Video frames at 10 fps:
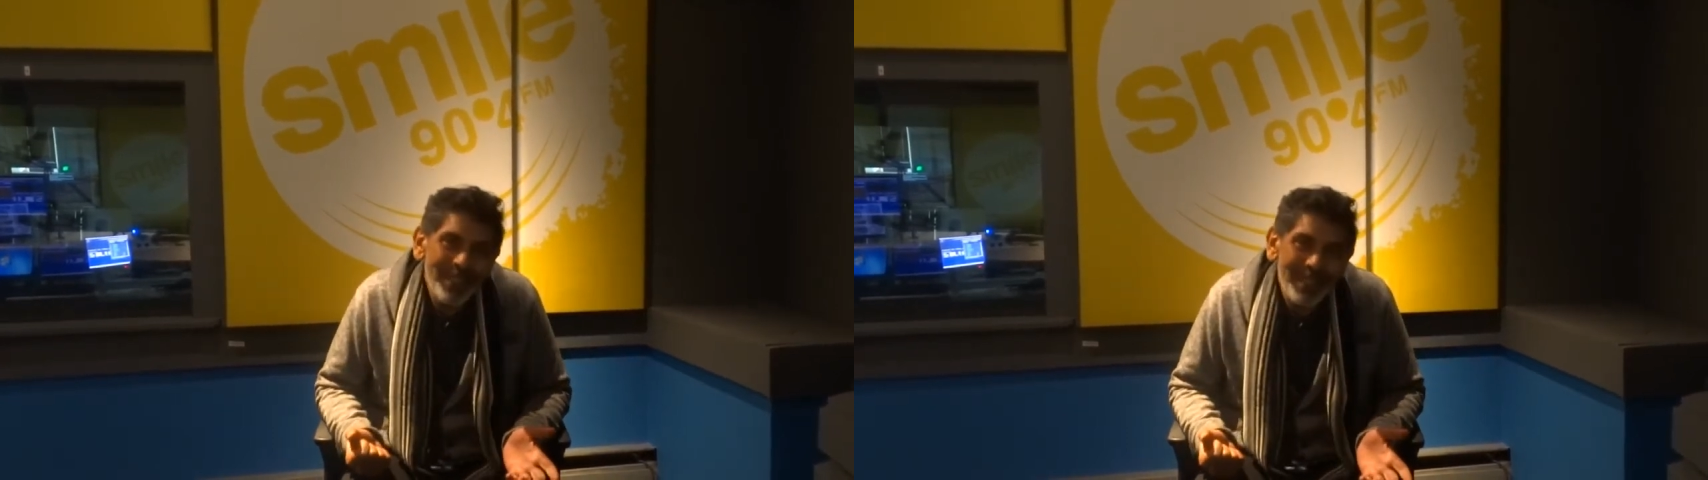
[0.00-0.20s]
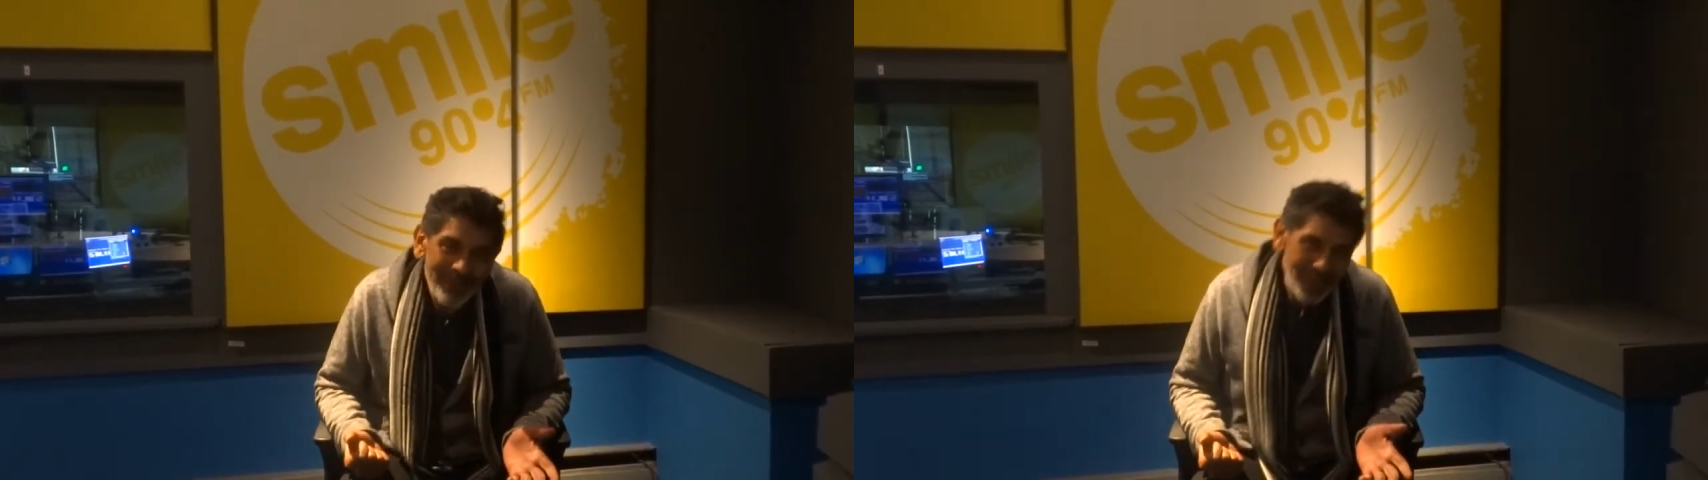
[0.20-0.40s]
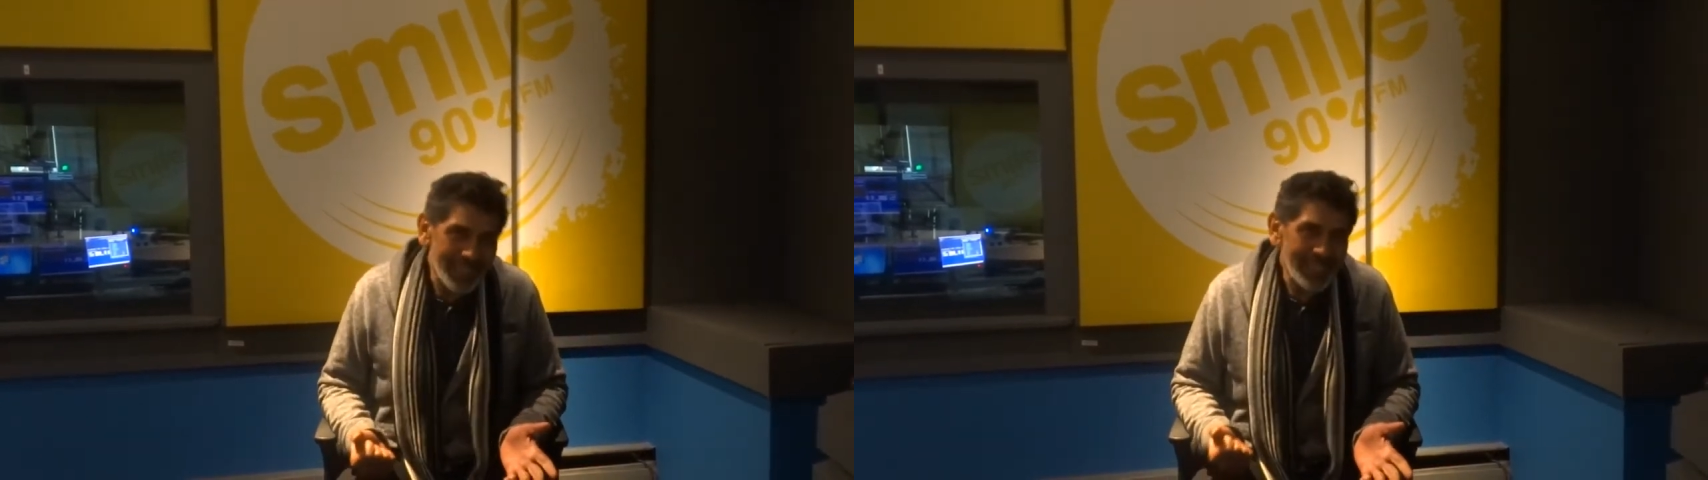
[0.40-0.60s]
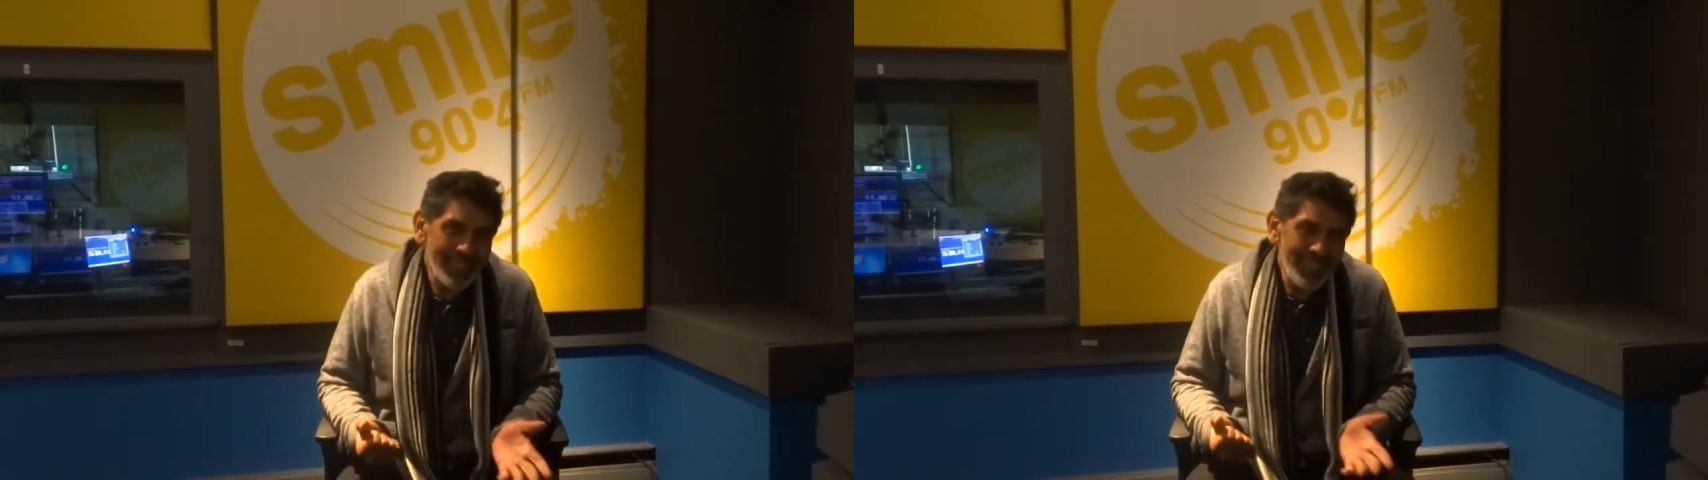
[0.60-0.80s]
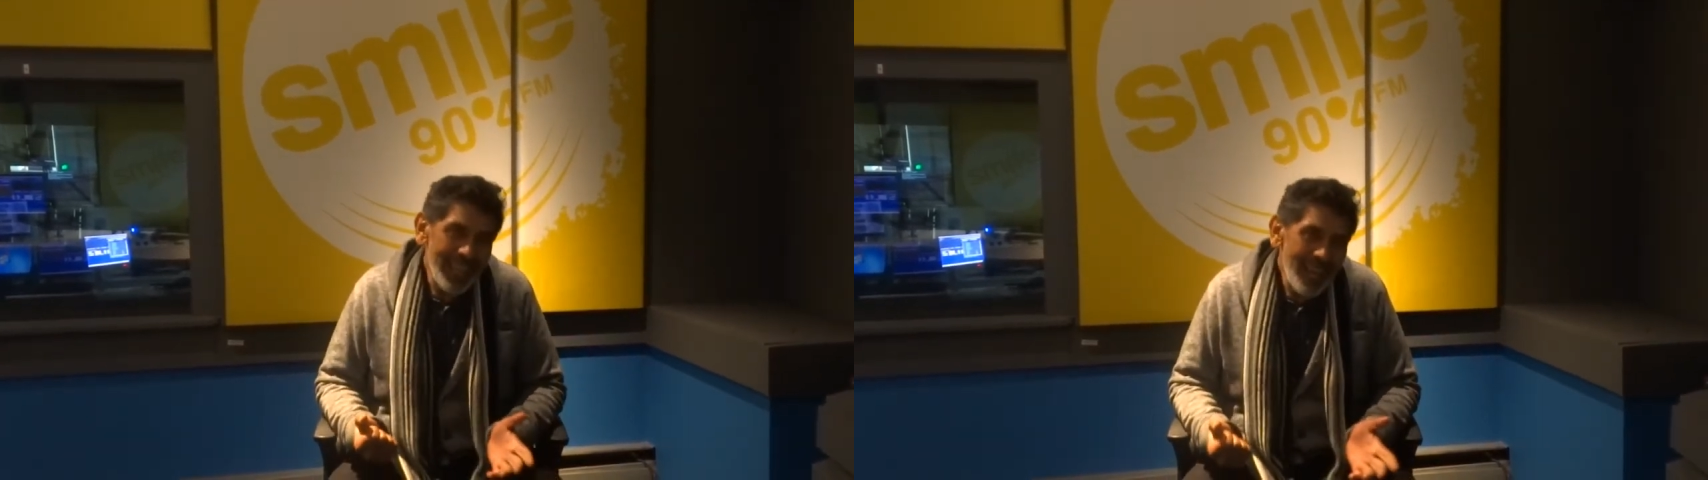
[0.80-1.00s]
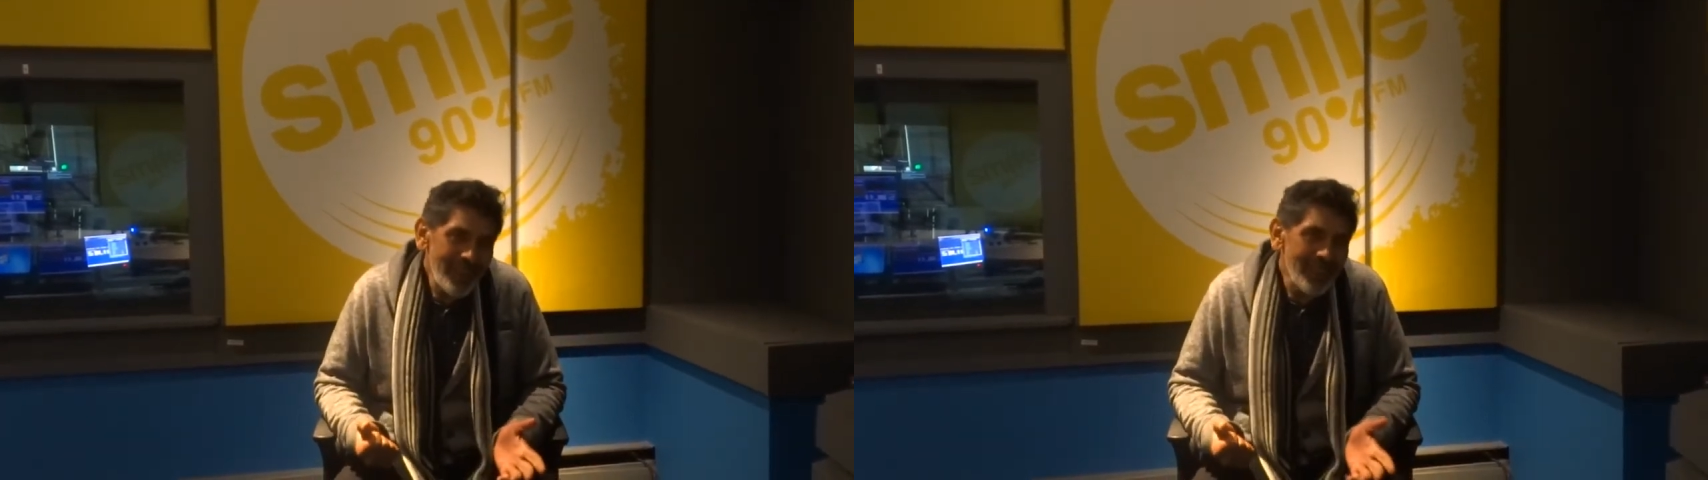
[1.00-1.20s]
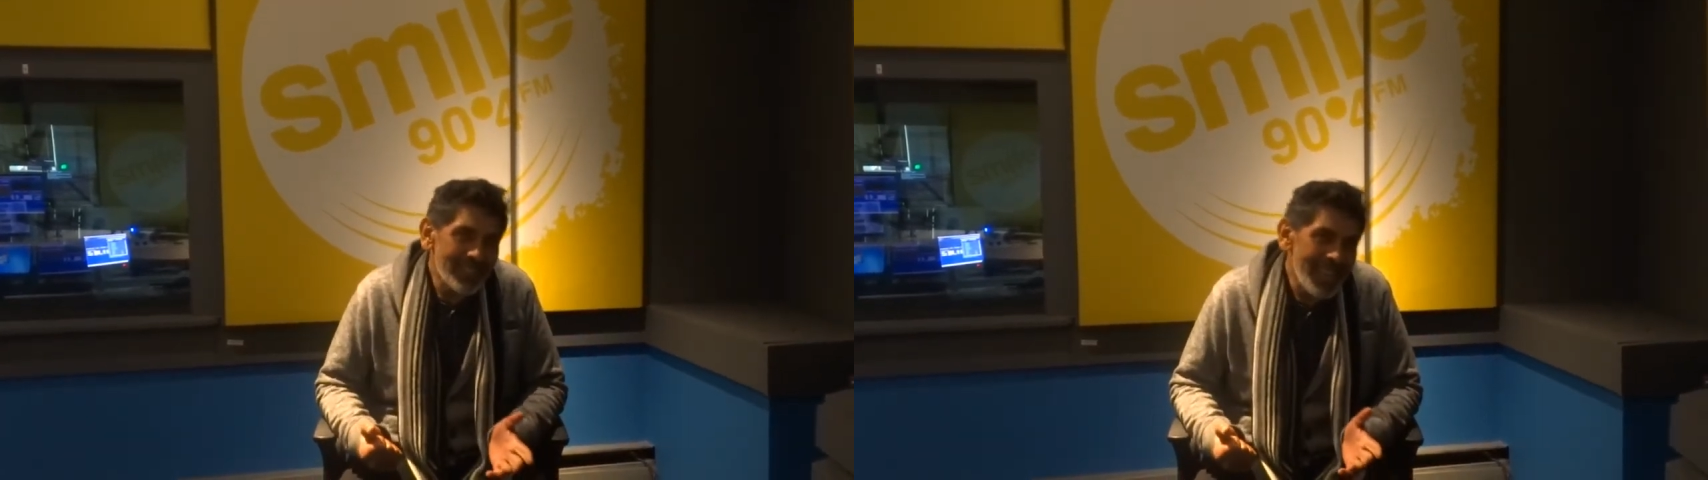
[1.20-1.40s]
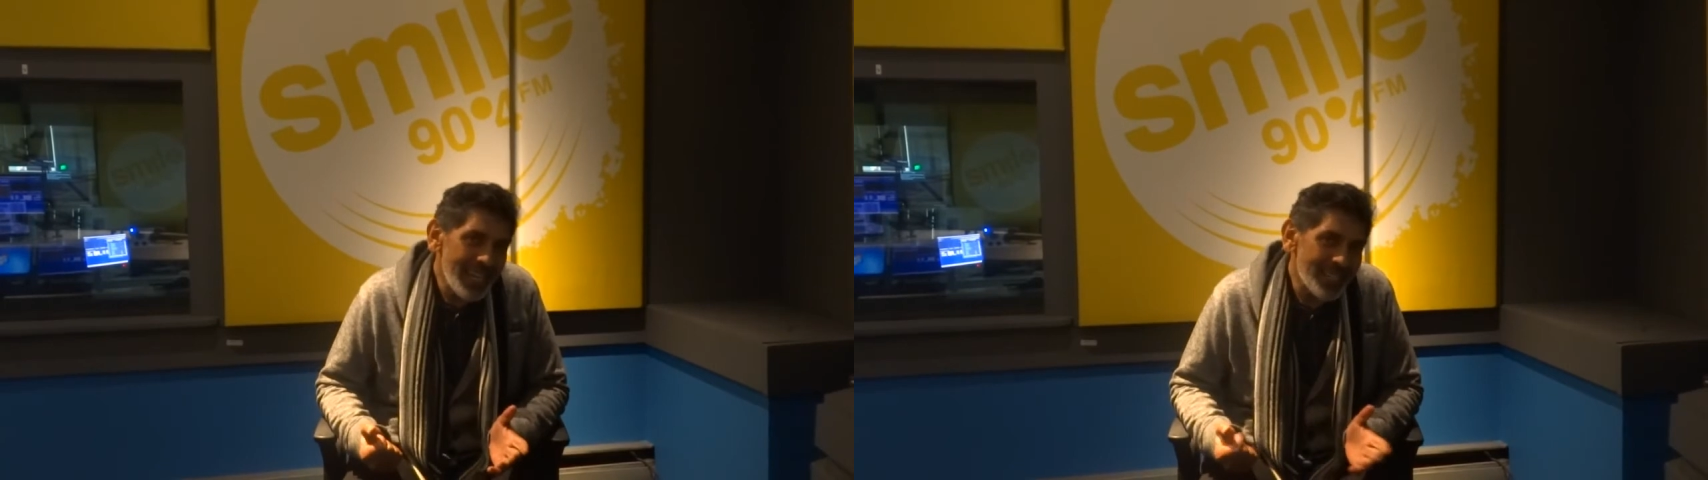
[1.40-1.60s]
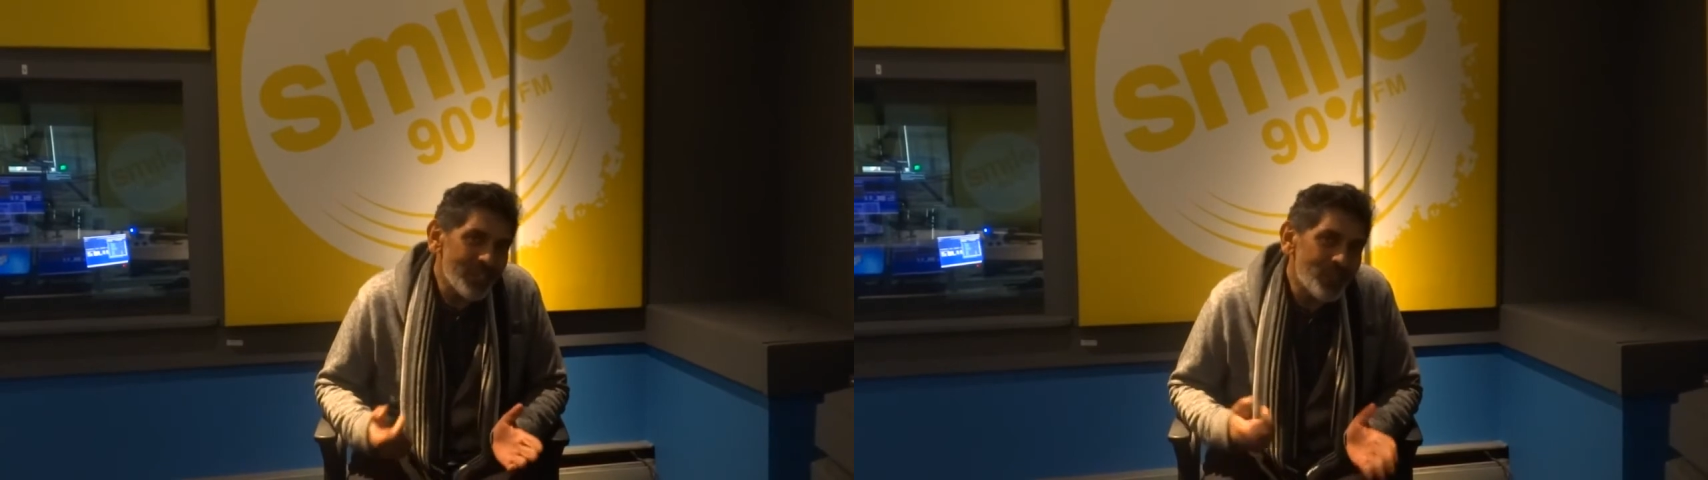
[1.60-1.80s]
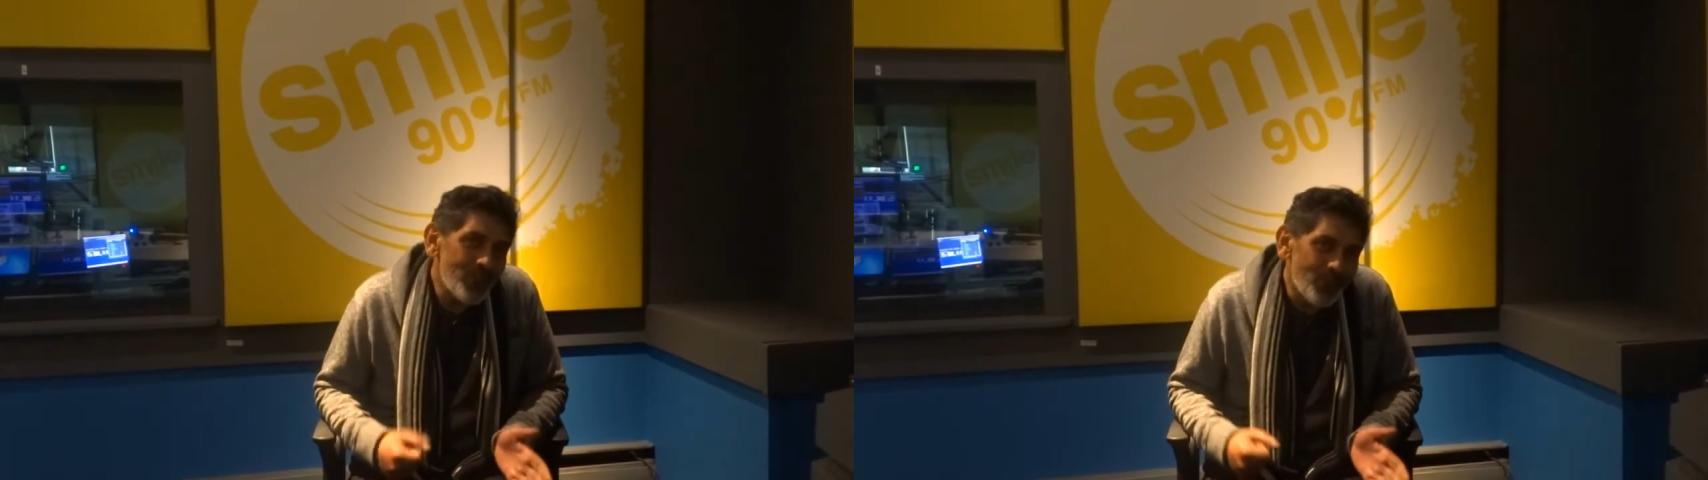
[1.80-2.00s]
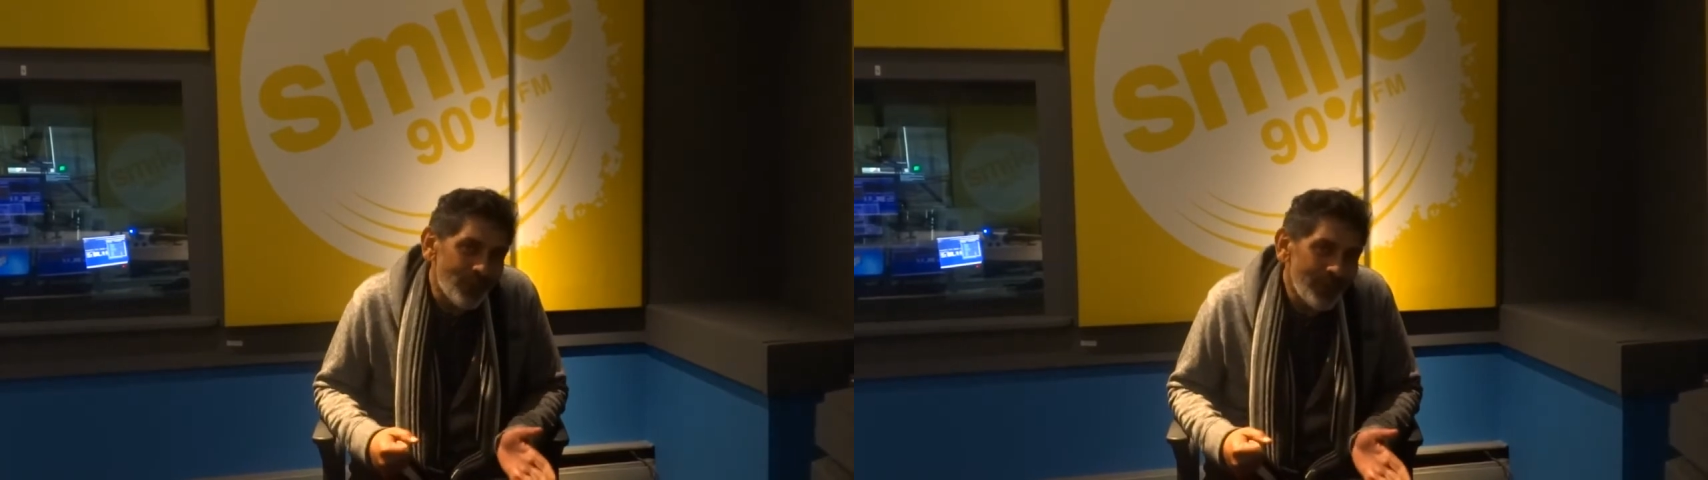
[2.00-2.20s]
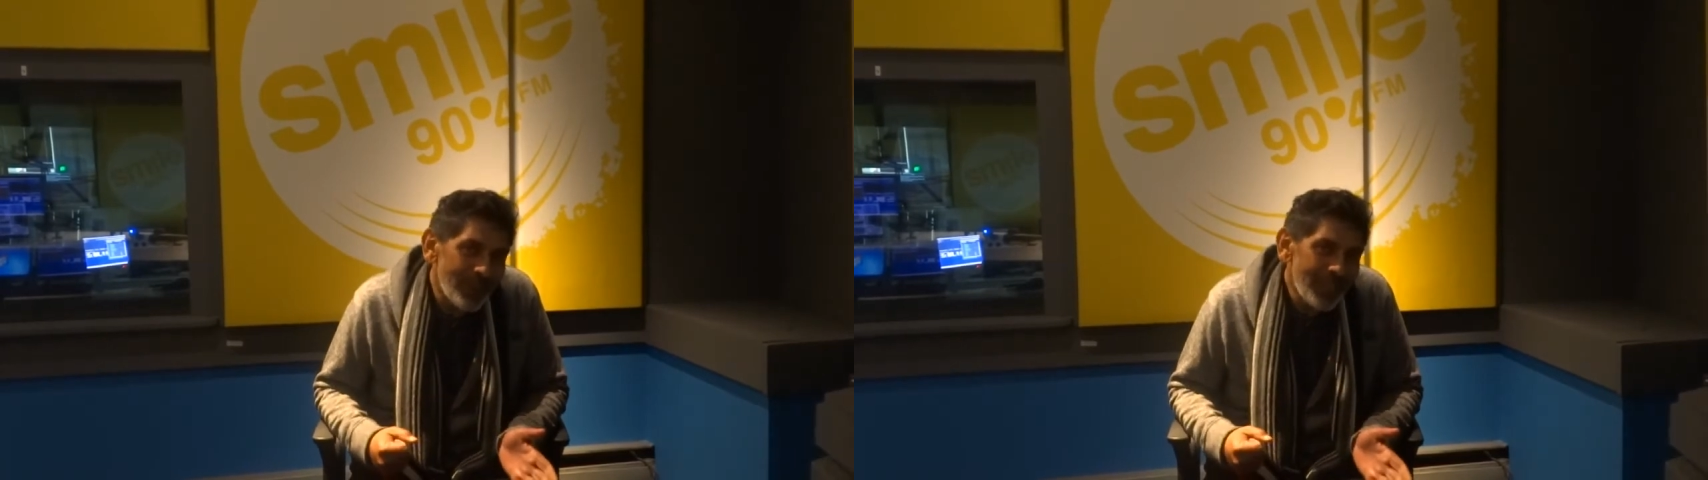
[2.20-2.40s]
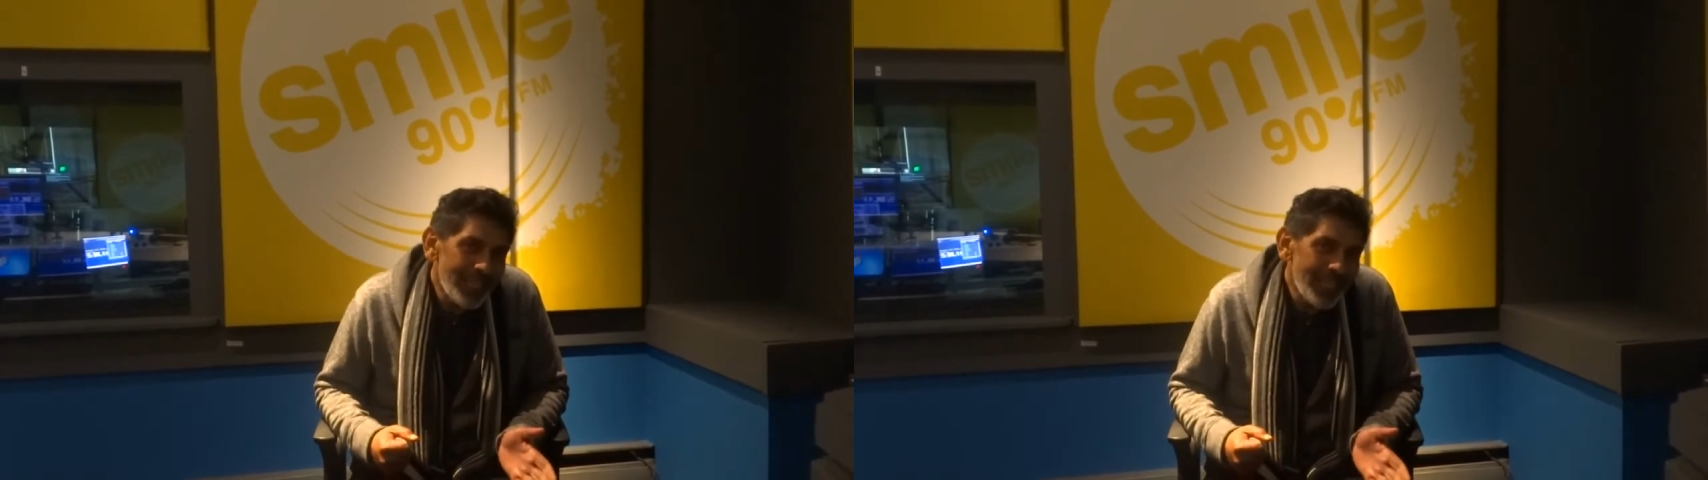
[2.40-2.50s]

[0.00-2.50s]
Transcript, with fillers: the fact that having your dad at school